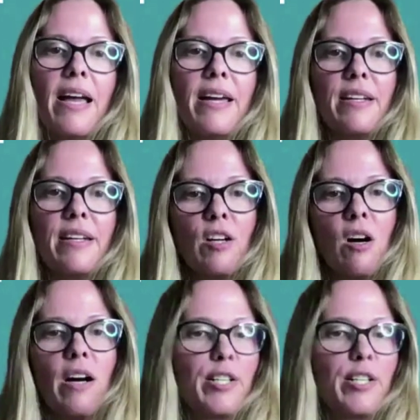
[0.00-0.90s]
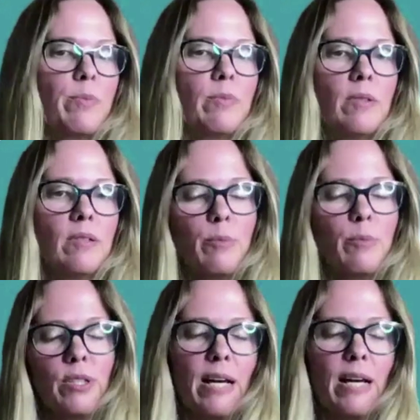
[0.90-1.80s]
And in an audio
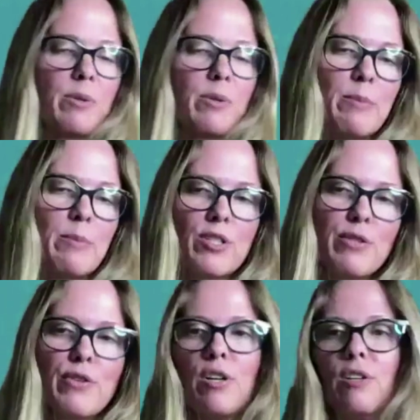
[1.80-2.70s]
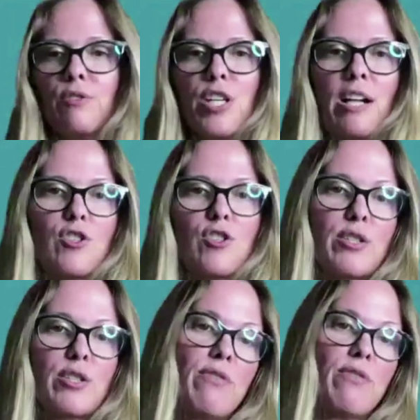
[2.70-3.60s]
book, that would be more difficult and
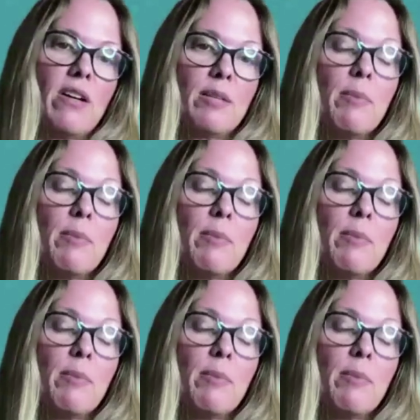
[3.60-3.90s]
challenging to find.